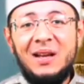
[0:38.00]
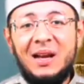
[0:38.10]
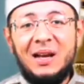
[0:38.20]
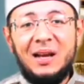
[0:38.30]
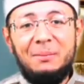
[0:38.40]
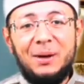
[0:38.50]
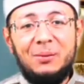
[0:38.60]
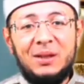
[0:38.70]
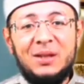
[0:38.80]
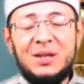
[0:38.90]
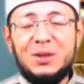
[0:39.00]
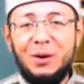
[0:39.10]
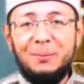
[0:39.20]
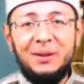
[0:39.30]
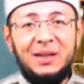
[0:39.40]
And I bear witness
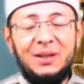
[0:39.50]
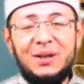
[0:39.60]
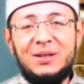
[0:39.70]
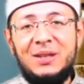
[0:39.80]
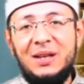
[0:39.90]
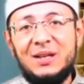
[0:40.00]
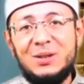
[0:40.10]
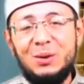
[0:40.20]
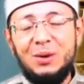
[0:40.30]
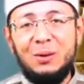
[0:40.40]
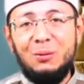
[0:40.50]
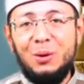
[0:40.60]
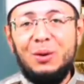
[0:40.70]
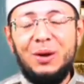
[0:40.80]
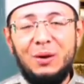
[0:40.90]
openly that there is no God
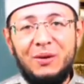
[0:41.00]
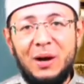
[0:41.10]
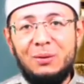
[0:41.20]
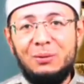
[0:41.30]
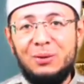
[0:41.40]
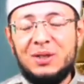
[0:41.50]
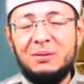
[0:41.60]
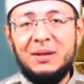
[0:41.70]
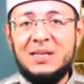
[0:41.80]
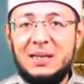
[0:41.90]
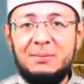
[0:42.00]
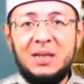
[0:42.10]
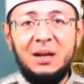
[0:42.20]
worthy of our worship except